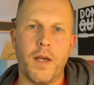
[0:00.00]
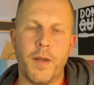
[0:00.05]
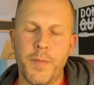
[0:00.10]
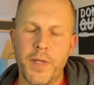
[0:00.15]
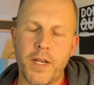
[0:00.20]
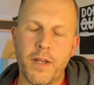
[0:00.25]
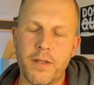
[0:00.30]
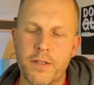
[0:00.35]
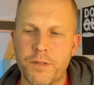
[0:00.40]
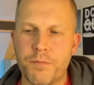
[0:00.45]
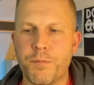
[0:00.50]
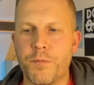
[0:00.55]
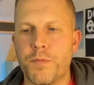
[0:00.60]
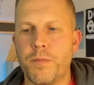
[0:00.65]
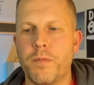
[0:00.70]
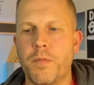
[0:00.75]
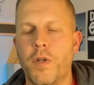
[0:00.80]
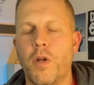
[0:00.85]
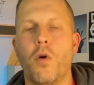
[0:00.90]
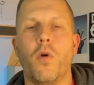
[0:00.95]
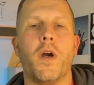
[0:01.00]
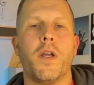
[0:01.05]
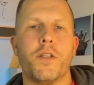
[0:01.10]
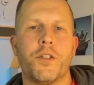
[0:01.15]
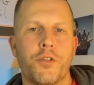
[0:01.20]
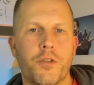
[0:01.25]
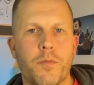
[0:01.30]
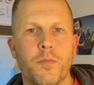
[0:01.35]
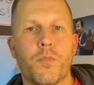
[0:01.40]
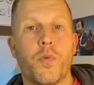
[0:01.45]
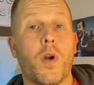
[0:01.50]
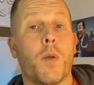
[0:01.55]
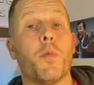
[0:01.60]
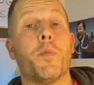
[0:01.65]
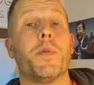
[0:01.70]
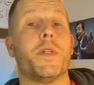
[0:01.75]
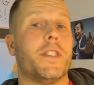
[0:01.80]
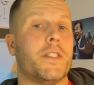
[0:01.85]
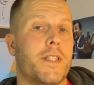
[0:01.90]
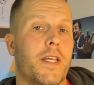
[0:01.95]
I mean, I know I shouldn't
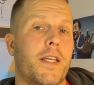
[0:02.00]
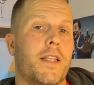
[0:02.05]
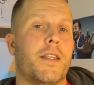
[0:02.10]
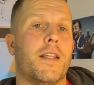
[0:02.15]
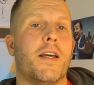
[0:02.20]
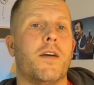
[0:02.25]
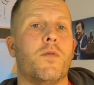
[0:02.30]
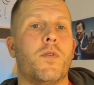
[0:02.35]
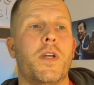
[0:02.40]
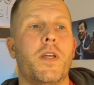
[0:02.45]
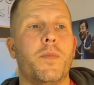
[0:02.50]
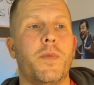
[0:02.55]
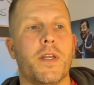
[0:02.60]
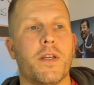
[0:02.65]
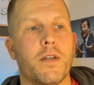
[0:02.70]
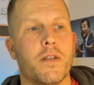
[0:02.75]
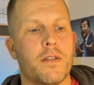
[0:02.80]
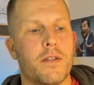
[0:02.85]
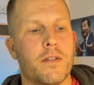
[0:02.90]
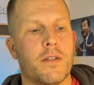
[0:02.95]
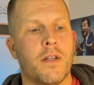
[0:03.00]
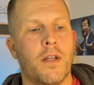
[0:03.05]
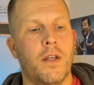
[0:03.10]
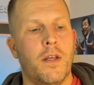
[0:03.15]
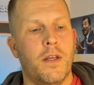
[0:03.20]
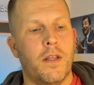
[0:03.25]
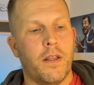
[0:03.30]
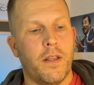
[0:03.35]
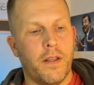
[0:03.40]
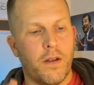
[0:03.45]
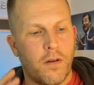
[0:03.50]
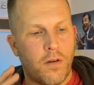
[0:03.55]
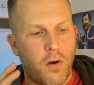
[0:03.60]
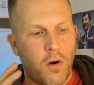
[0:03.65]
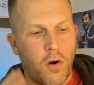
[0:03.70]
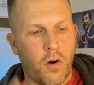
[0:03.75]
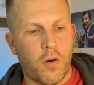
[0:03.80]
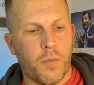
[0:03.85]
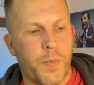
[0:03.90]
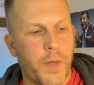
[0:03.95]
probably say it that way because there
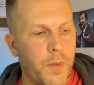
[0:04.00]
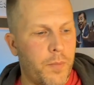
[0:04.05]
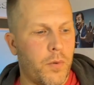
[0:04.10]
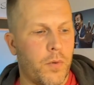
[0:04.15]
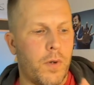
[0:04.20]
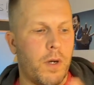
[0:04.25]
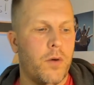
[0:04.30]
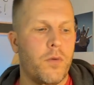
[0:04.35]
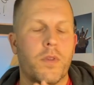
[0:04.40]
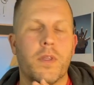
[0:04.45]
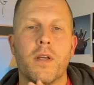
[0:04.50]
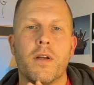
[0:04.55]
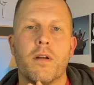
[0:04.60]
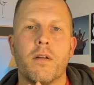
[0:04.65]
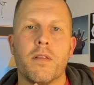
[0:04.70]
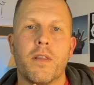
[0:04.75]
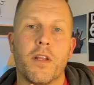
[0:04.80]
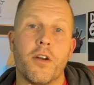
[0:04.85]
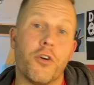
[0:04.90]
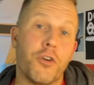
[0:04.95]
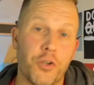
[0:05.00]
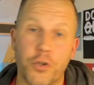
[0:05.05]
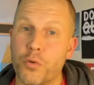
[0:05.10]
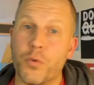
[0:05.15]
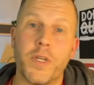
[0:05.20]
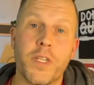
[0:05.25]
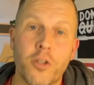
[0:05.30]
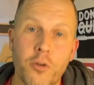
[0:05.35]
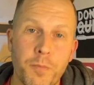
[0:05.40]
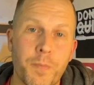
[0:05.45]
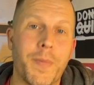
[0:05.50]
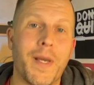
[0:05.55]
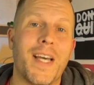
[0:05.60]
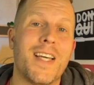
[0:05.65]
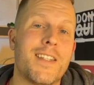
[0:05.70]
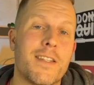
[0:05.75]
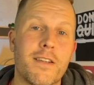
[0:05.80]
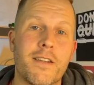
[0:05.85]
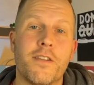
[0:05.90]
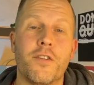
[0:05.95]
are people out there that are doing their
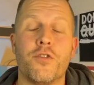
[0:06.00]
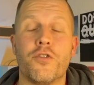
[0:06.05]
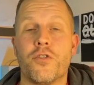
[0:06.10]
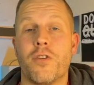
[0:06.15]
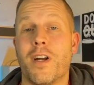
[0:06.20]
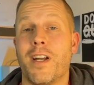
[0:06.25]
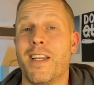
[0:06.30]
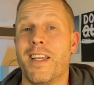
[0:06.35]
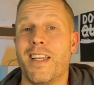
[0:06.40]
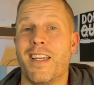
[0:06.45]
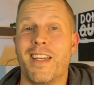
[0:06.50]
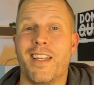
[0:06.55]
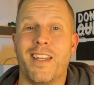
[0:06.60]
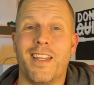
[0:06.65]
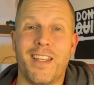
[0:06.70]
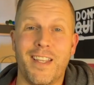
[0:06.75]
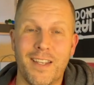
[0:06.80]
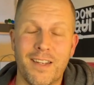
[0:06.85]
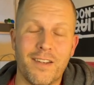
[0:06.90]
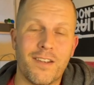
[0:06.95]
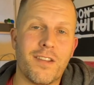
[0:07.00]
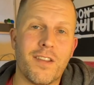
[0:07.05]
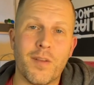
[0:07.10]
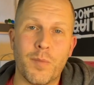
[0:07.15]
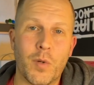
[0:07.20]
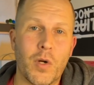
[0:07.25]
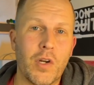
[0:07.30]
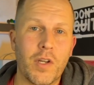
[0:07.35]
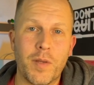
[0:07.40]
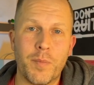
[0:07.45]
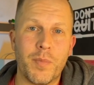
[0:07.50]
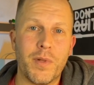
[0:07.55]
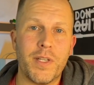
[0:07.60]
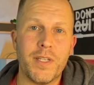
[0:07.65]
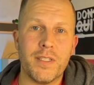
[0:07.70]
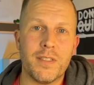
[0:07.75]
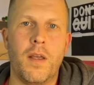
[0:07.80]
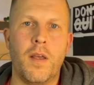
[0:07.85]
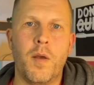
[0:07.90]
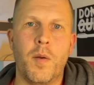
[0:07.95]
best to try and get into the
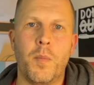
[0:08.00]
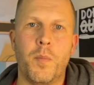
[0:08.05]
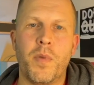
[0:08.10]
marketplace.